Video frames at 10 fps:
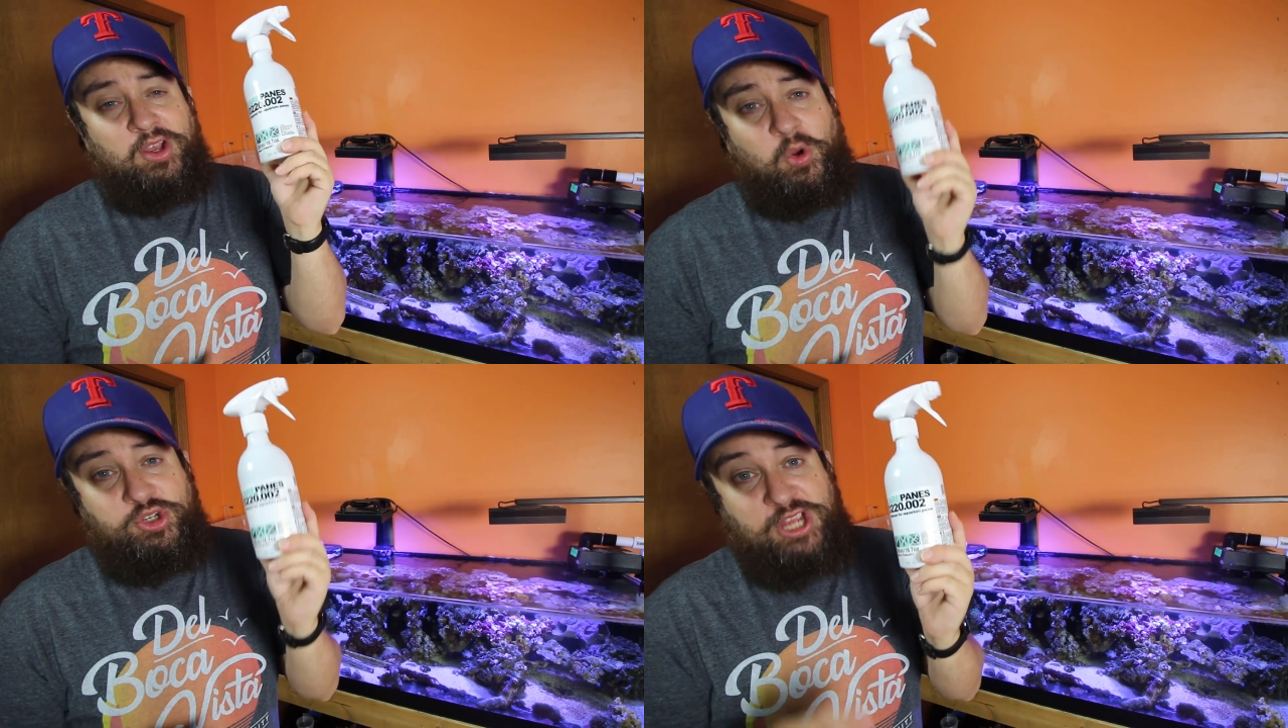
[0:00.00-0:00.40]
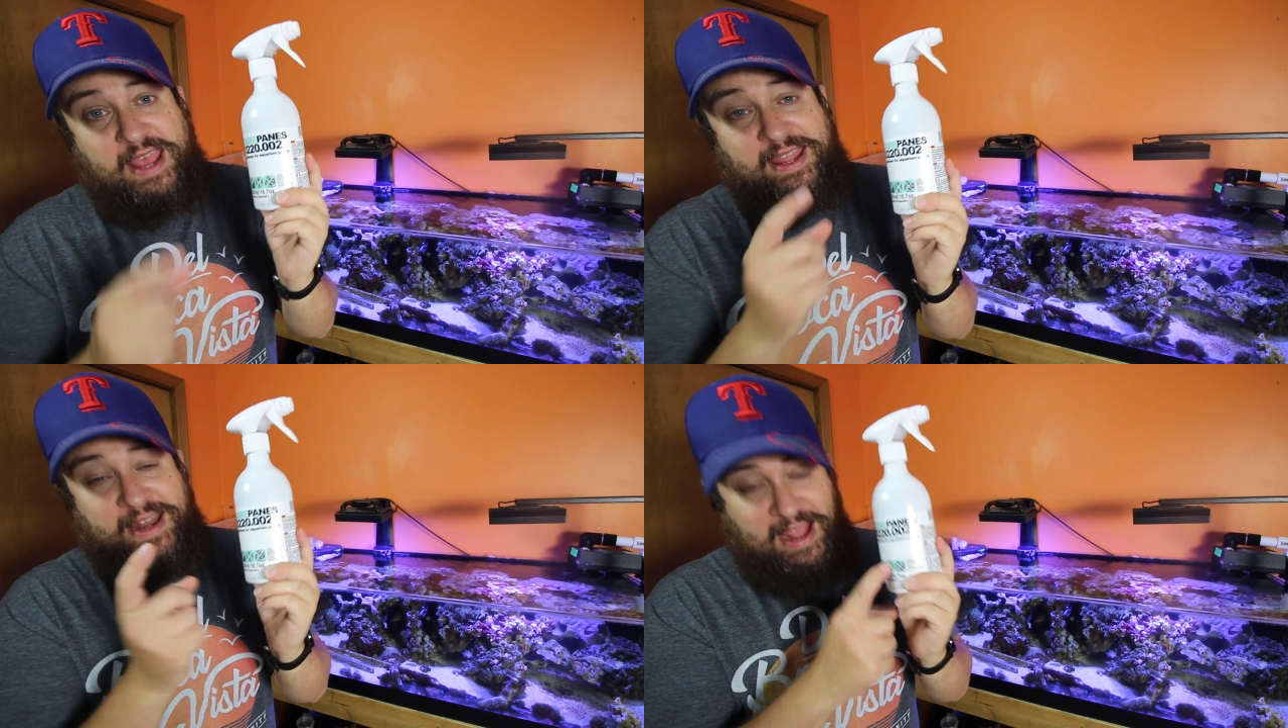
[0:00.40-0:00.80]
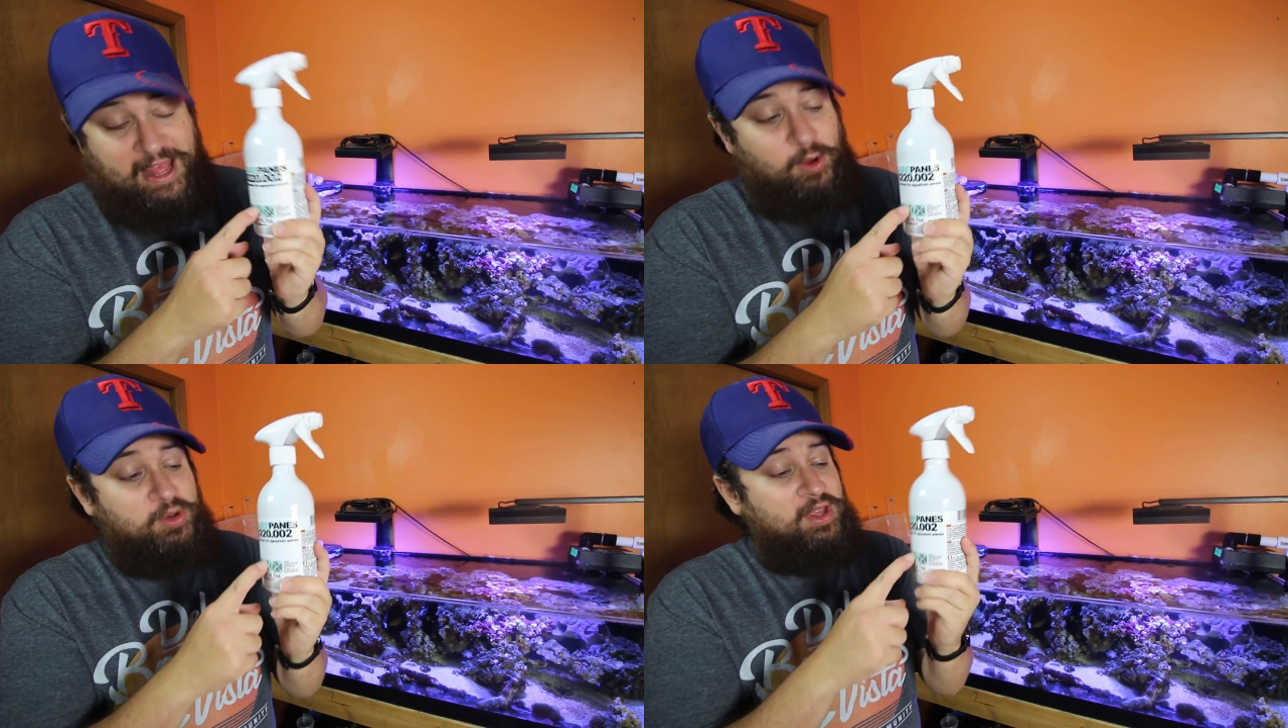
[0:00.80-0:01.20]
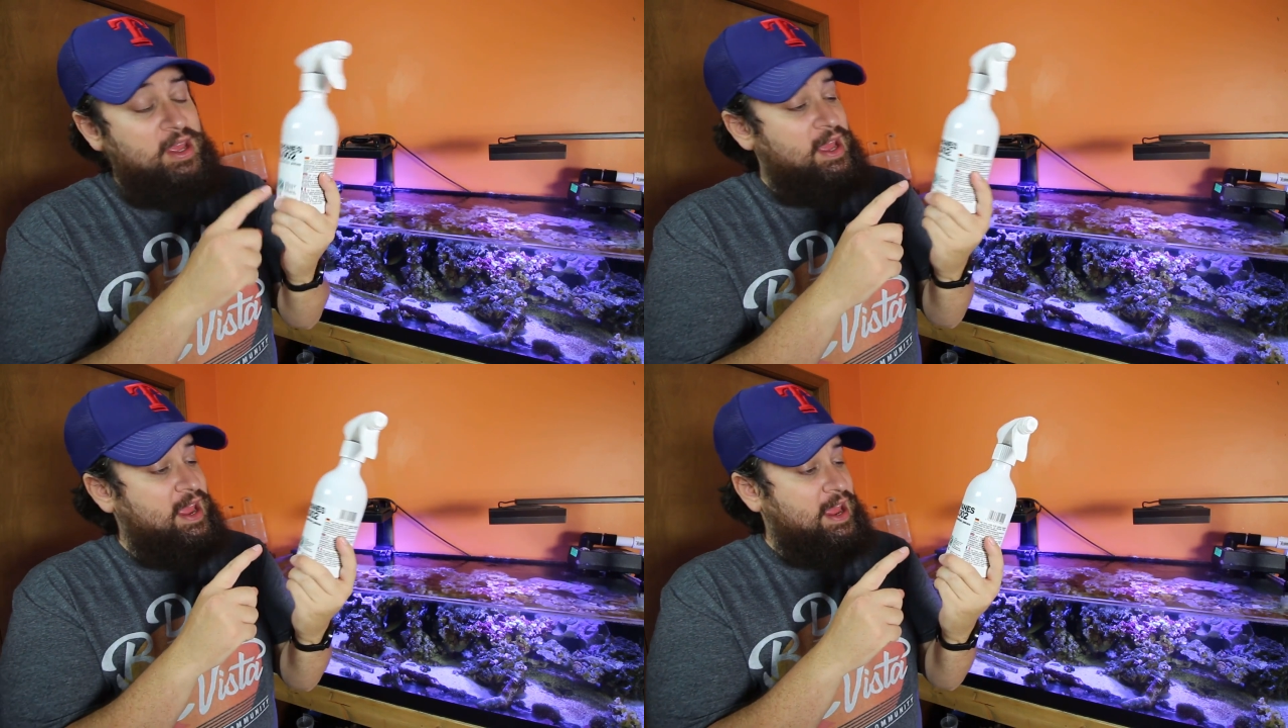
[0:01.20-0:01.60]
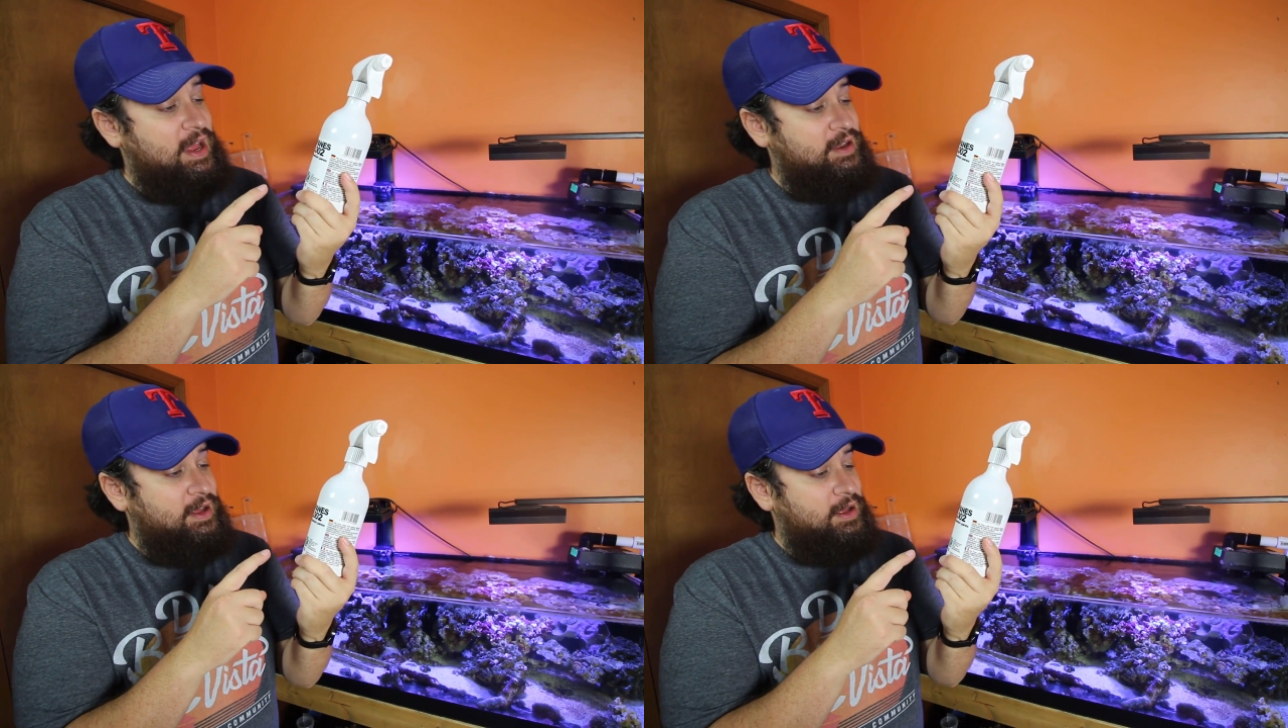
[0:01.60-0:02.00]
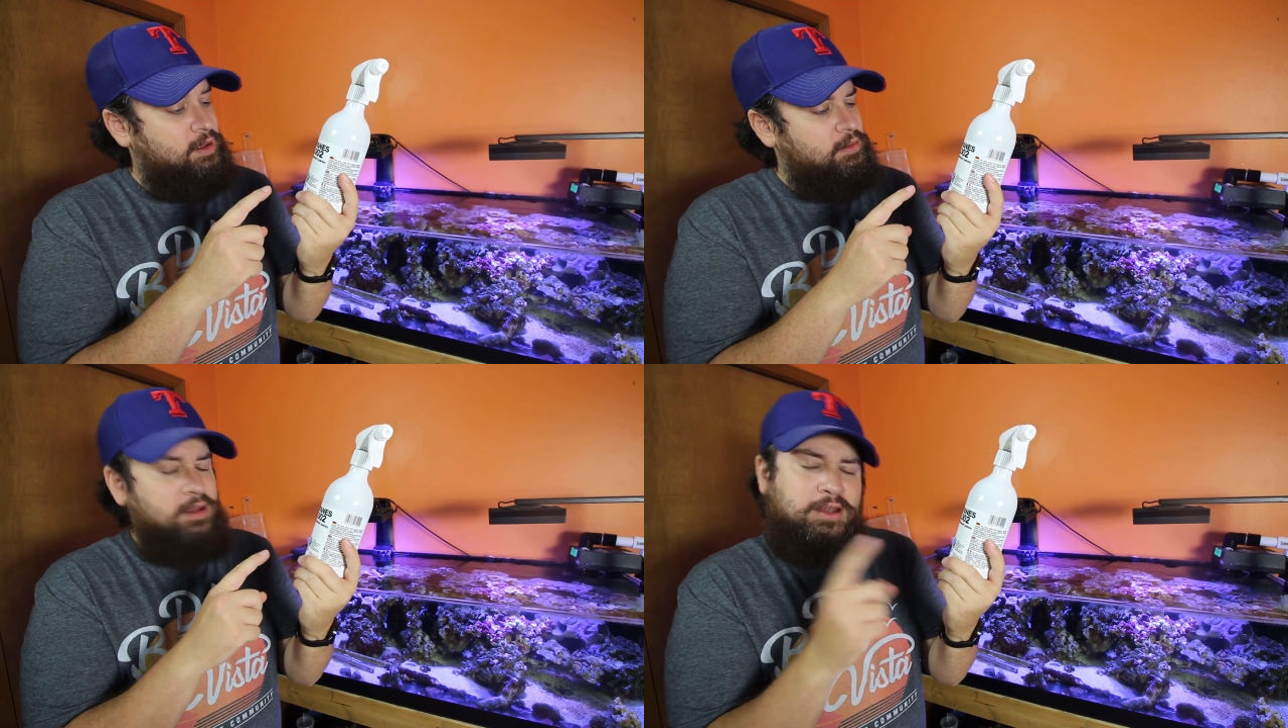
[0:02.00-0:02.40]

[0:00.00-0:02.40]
Go check it out and uh,